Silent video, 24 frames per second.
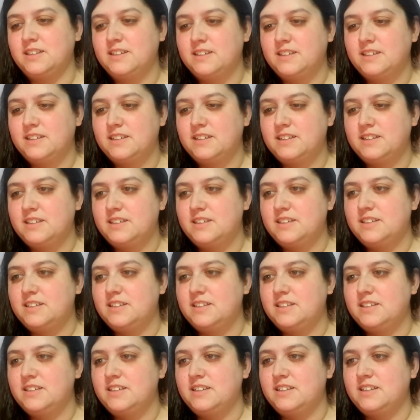
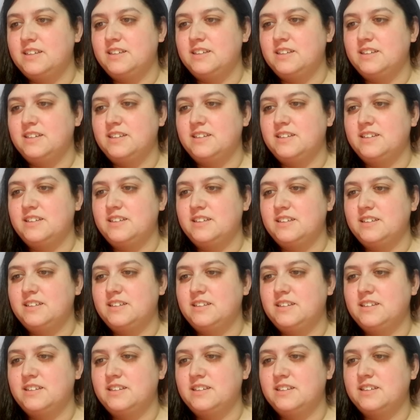
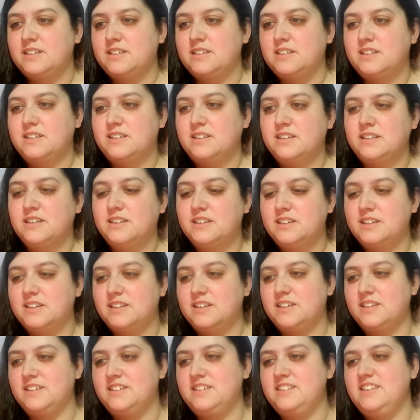
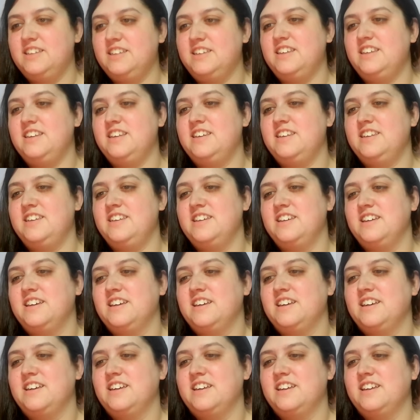
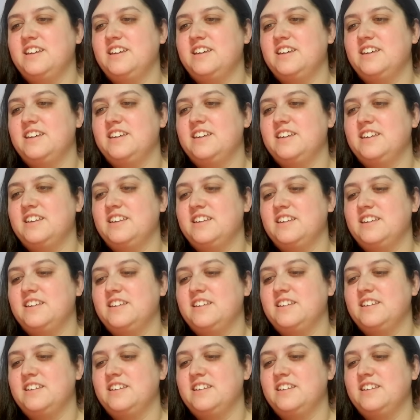(no one is talking)